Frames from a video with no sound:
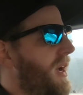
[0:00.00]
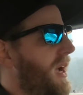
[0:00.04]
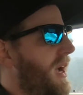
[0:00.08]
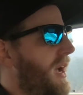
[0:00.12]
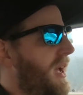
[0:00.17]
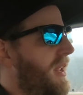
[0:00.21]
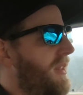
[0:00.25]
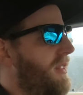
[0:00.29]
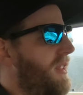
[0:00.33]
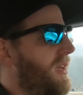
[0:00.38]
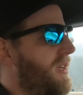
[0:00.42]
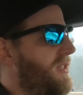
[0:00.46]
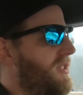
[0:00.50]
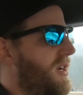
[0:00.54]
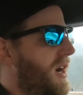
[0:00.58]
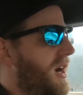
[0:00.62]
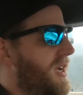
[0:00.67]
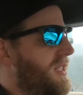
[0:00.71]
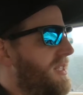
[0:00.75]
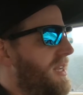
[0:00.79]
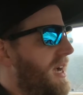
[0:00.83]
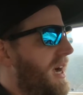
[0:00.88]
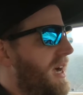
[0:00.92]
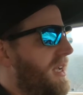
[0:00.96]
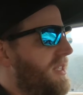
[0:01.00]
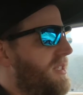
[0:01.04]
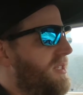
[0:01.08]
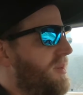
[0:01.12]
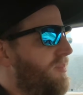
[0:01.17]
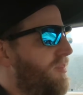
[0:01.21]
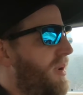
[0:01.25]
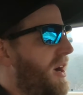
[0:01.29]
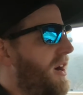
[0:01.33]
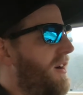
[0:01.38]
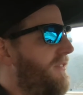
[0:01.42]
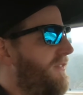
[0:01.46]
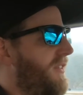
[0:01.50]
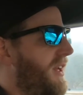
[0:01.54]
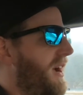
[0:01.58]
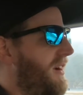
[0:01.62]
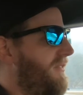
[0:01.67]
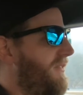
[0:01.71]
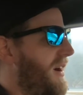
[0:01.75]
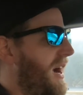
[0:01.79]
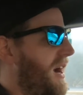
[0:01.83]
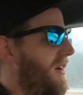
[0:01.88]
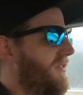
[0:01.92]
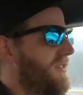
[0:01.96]
And the exhaust has some butterfly
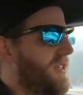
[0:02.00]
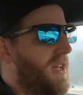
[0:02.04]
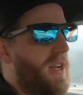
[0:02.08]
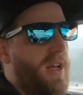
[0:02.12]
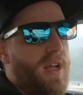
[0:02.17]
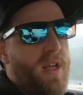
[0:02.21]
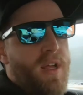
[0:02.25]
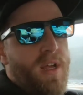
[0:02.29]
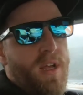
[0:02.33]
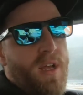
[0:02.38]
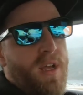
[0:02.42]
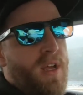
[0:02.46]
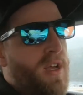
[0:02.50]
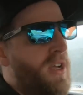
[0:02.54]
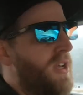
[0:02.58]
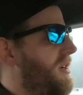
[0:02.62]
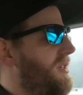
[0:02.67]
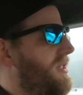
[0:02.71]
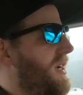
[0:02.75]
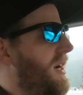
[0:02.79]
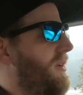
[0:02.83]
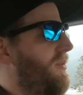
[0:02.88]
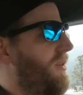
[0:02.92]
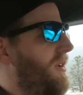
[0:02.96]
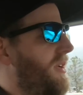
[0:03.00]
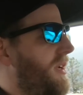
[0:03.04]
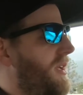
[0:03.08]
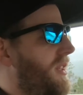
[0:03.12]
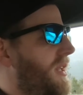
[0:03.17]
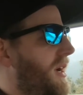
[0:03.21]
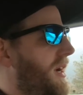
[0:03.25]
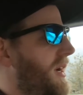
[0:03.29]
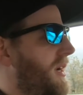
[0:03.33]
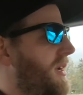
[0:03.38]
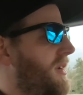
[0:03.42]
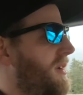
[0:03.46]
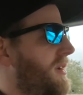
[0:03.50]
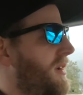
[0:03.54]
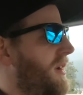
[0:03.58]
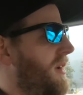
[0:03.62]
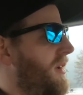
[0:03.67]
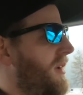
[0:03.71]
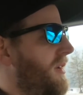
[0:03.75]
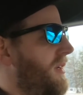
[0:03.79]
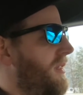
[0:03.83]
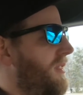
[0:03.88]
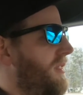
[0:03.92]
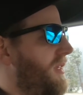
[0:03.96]
valves in it, because I really like
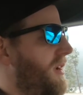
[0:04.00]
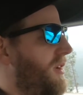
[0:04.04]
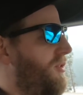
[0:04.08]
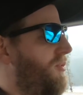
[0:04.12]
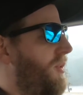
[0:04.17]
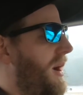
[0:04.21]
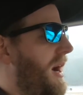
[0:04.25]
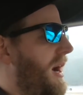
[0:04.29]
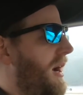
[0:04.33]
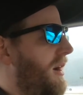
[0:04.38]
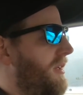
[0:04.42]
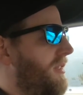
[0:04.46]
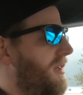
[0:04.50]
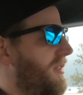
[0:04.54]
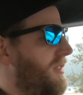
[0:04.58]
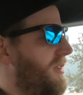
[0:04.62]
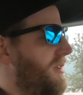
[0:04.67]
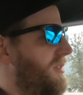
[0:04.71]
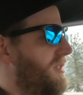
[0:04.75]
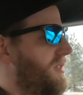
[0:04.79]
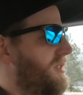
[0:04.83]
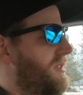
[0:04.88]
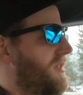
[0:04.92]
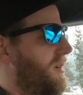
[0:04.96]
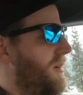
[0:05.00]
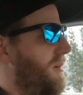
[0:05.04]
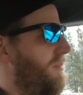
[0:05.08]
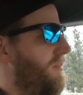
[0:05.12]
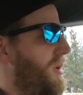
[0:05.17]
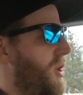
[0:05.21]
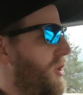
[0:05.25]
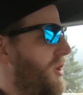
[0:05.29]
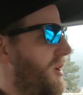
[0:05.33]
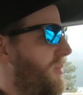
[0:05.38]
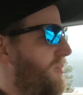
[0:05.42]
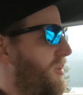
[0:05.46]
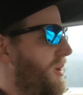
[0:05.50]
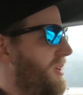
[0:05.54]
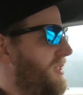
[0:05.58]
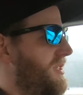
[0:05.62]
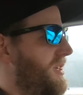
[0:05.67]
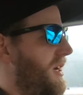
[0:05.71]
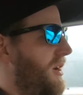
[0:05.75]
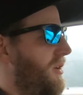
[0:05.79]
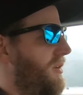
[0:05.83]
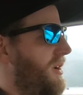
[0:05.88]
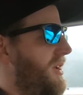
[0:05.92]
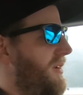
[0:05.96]
the growl that this motor
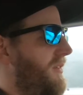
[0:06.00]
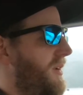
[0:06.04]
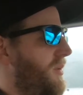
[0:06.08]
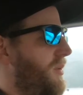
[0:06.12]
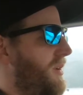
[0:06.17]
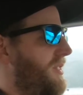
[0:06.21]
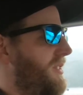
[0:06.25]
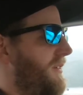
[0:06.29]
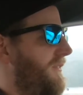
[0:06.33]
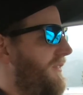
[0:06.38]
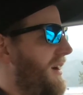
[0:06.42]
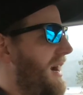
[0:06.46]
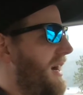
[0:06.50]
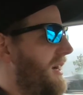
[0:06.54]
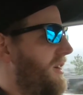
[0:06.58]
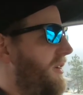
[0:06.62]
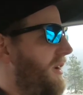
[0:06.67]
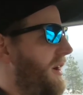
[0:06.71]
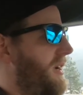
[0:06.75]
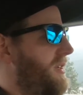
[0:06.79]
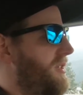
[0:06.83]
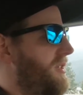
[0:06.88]
puts out, even with the factory